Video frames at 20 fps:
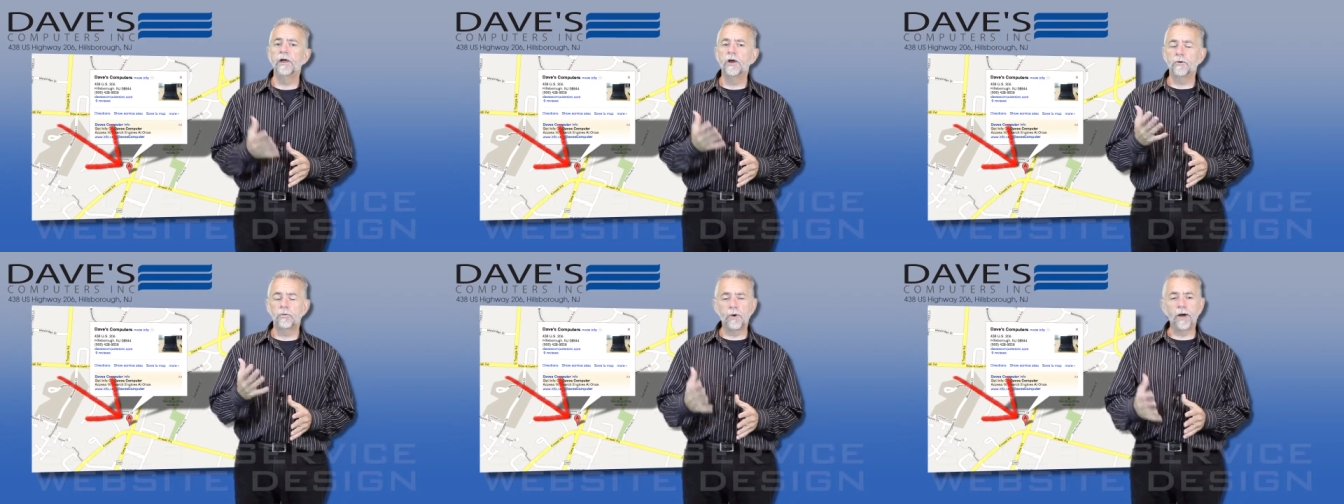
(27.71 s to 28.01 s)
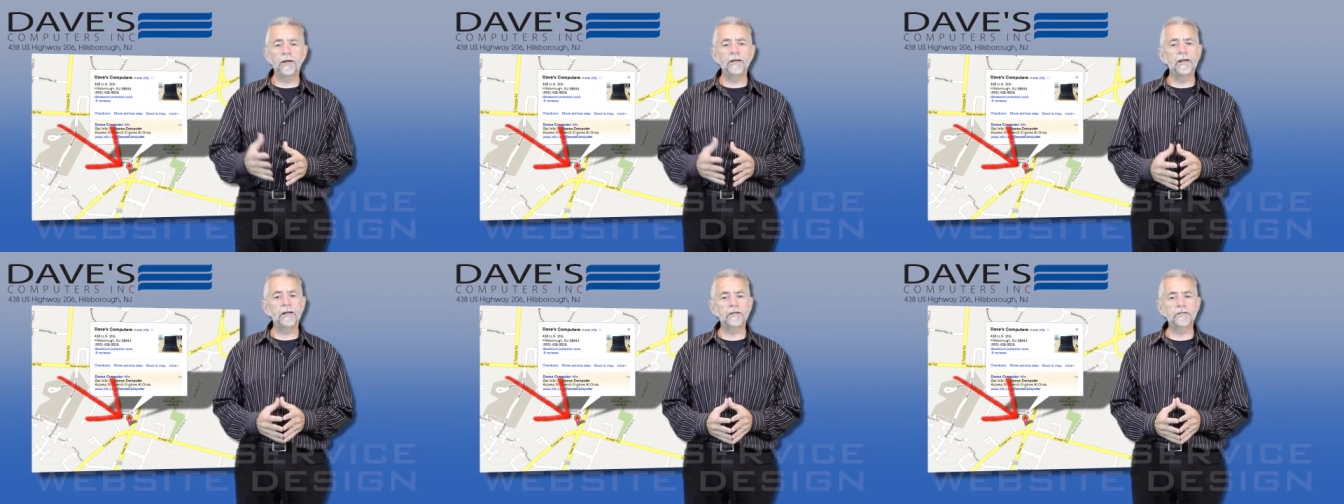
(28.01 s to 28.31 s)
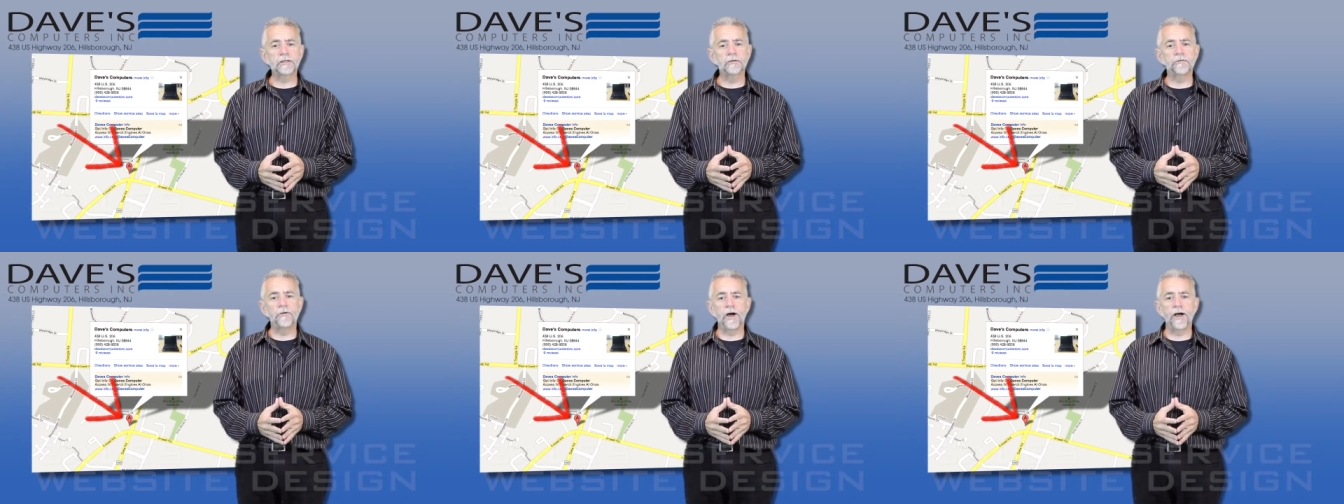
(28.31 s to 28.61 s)
right next
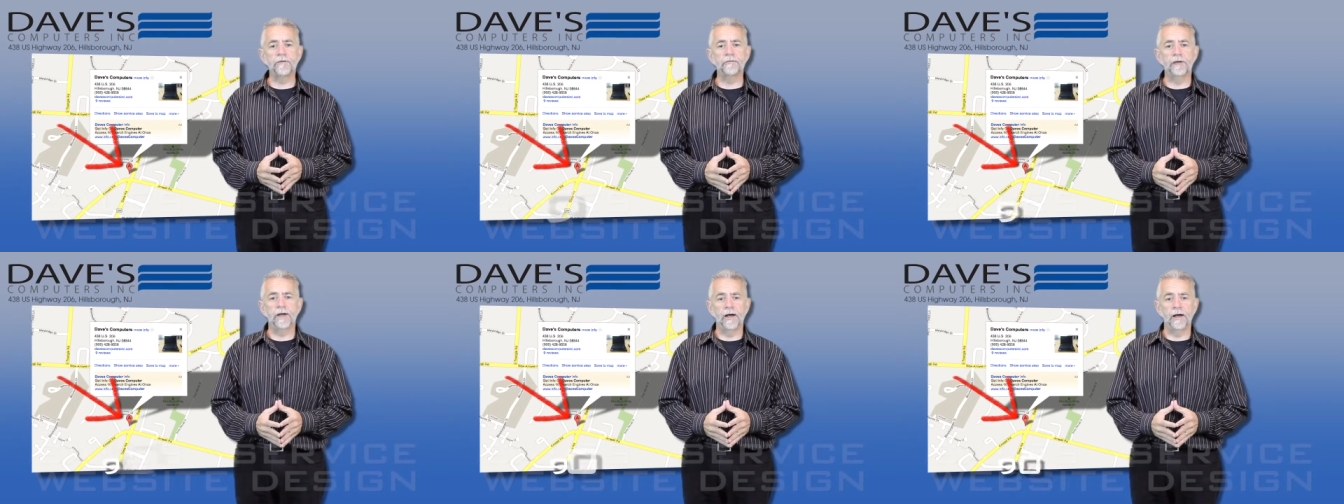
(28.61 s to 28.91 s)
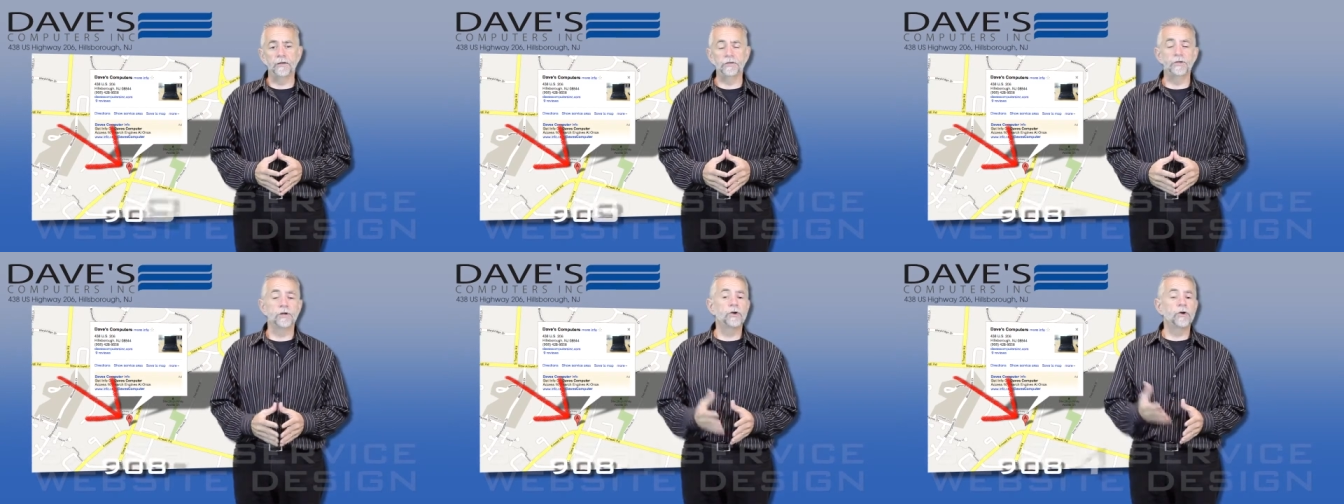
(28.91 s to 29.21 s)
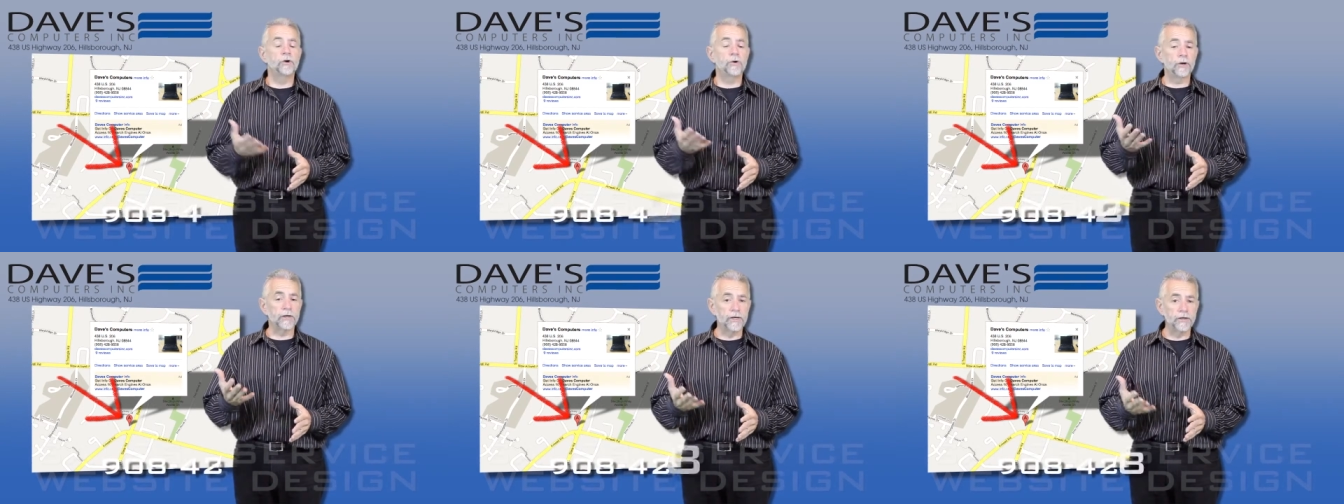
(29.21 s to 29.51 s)
to Five Guys,
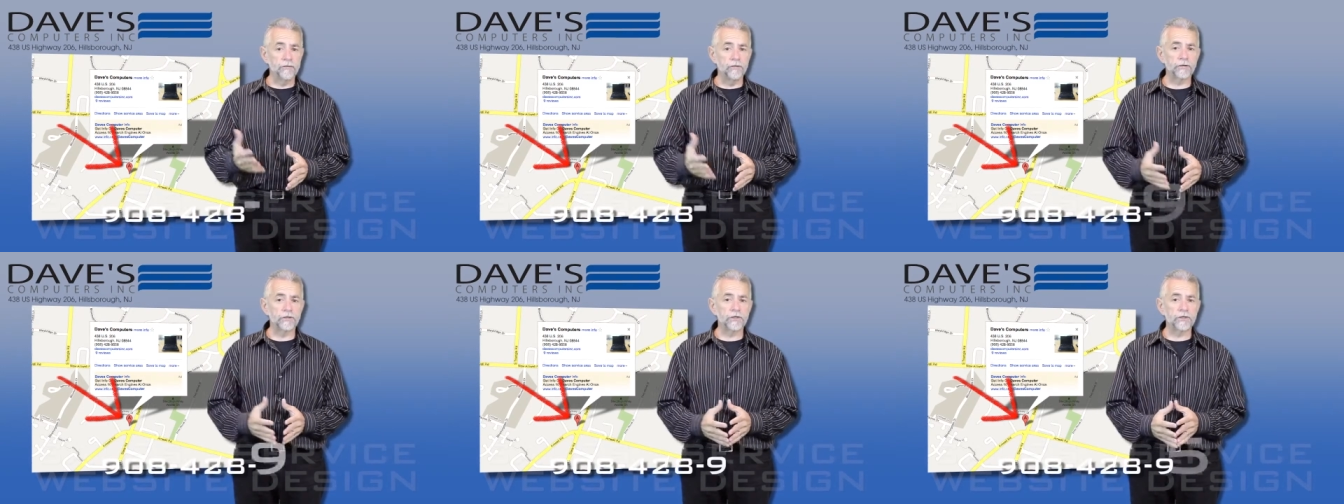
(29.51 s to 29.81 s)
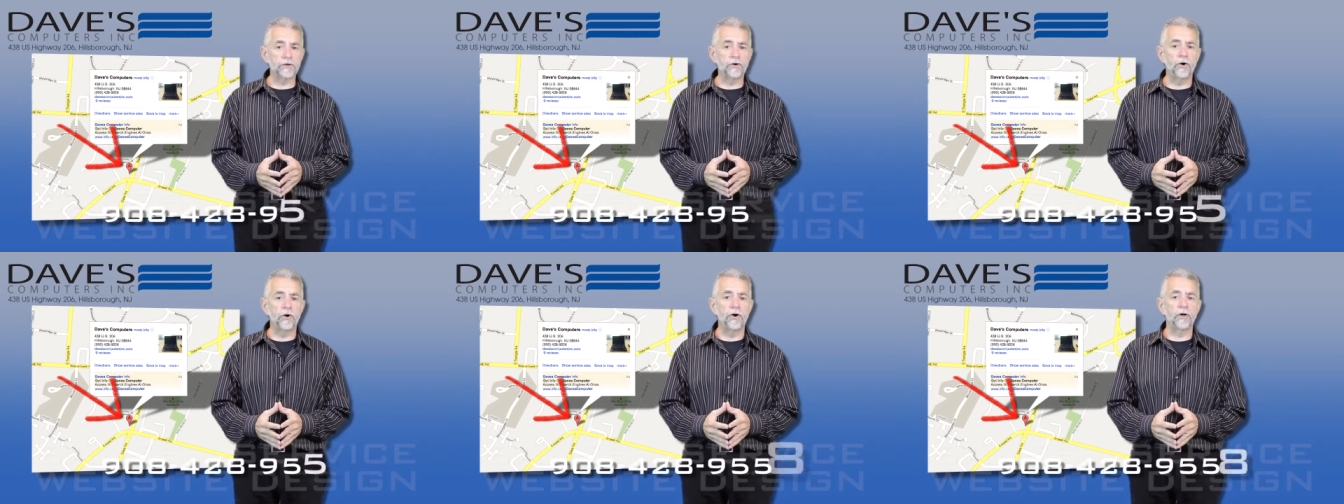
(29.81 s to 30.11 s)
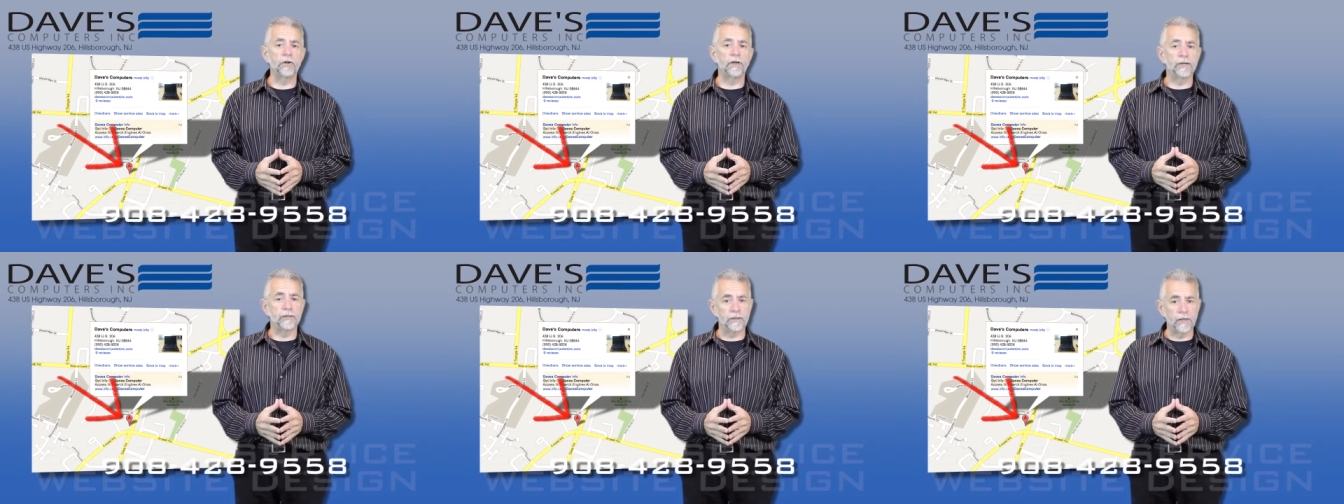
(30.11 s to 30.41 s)
or give us a
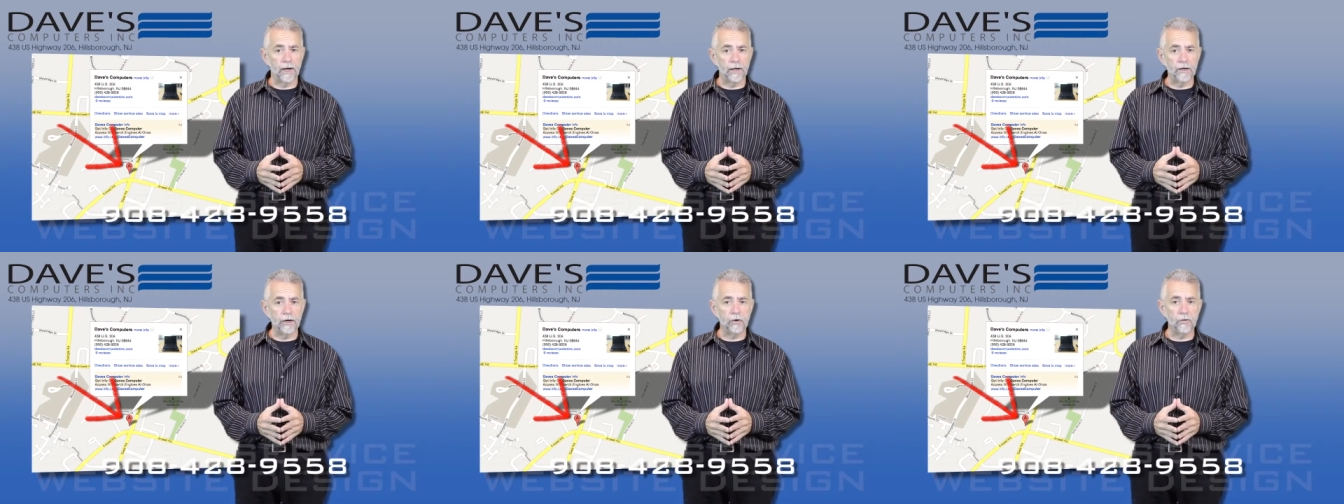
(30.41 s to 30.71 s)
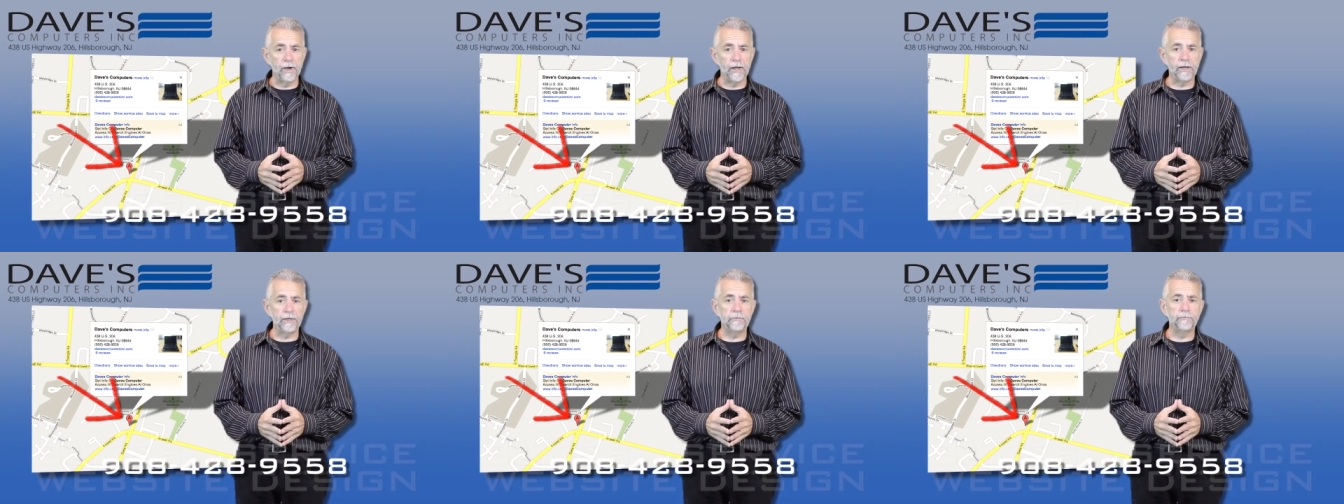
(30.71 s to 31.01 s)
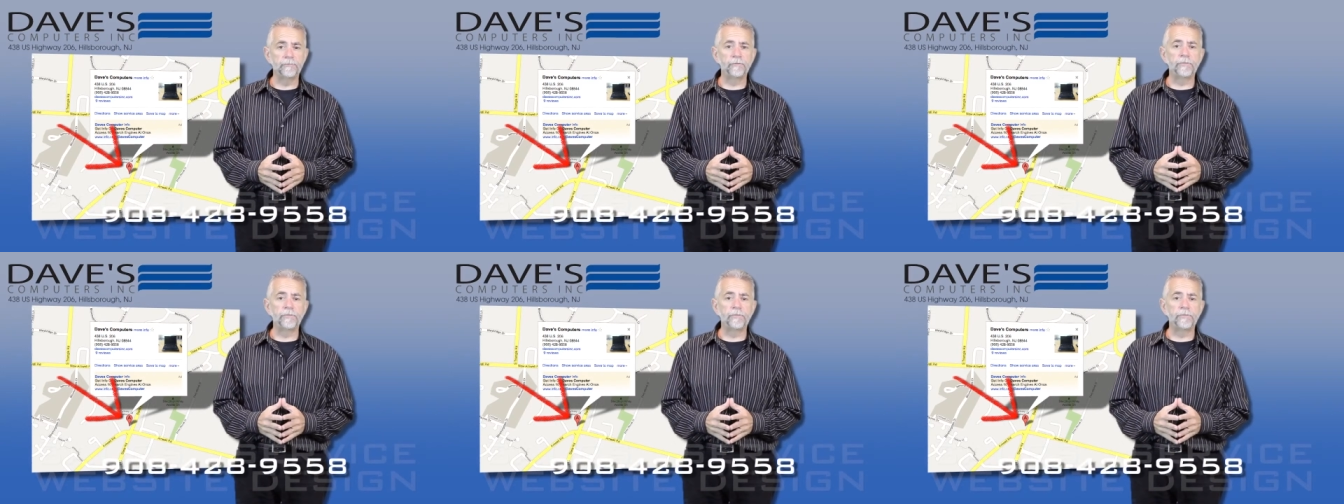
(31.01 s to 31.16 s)
call at 908